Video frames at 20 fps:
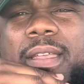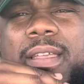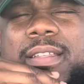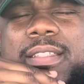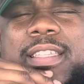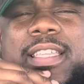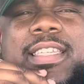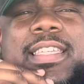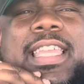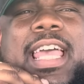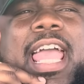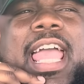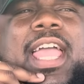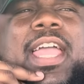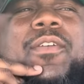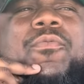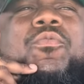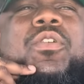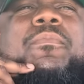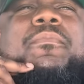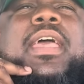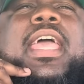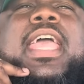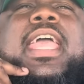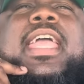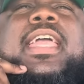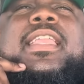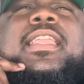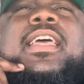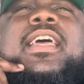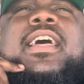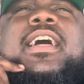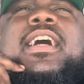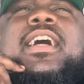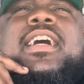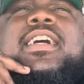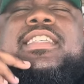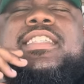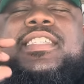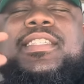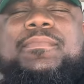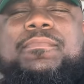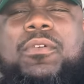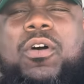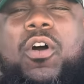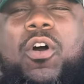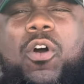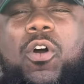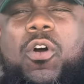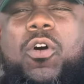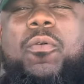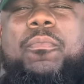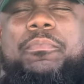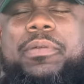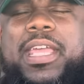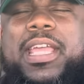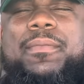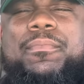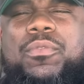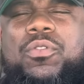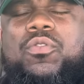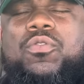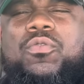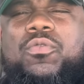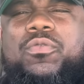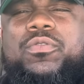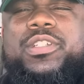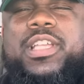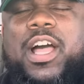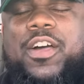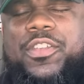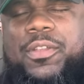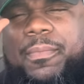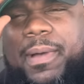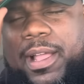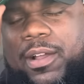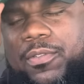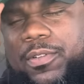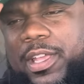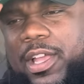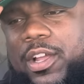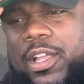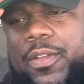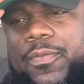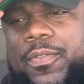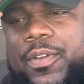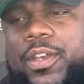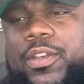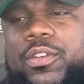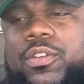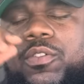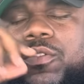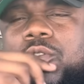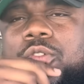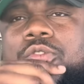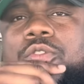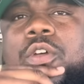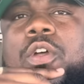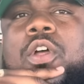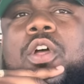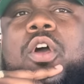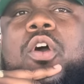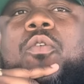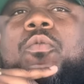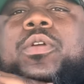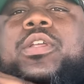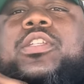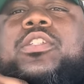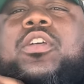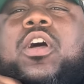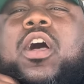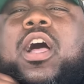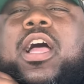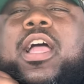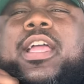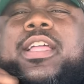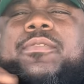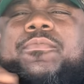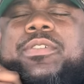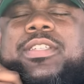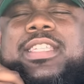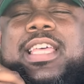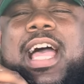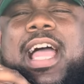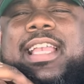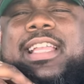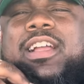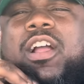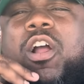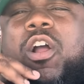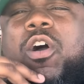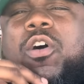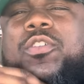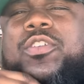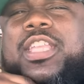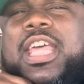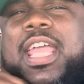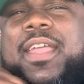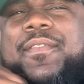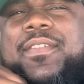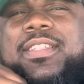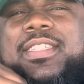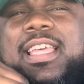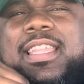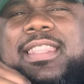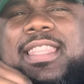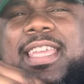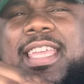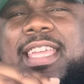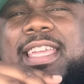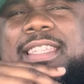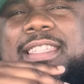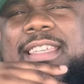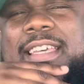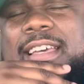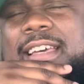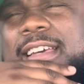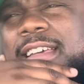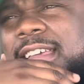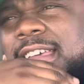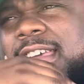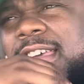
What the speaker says: today we made a small, big move. Shout out to Michael Gelkin for the news. We signed Carl Davis. I think he's a